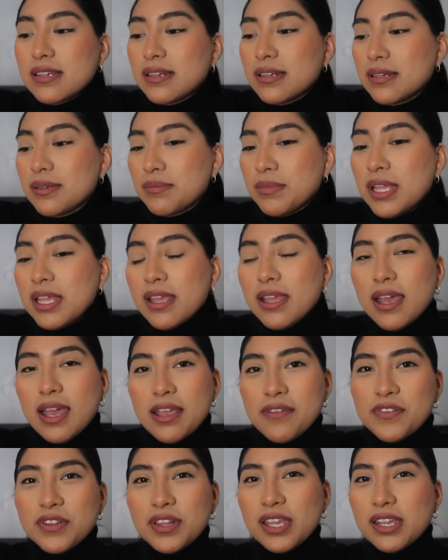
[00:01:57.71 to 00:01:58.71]

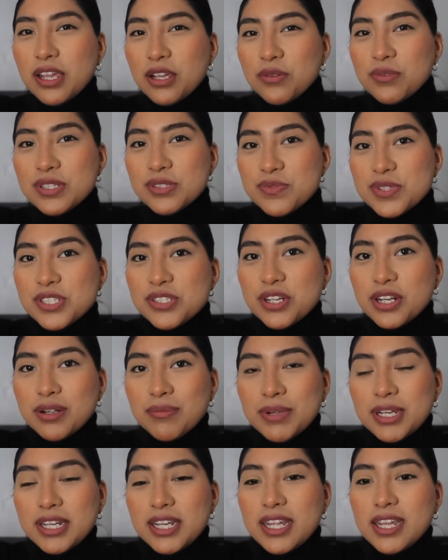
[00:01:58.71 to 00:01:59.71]
I feel like I always restart on
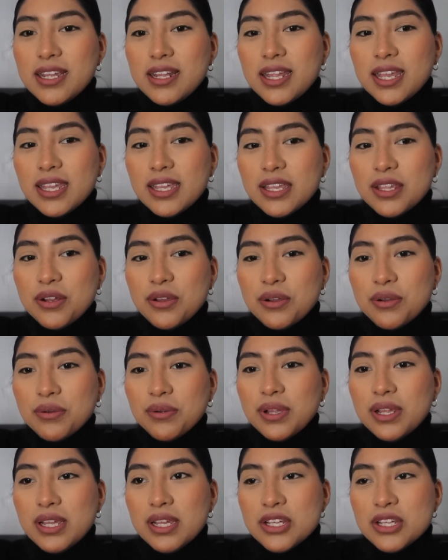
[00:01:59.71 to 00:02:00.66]
Monday, like, you know,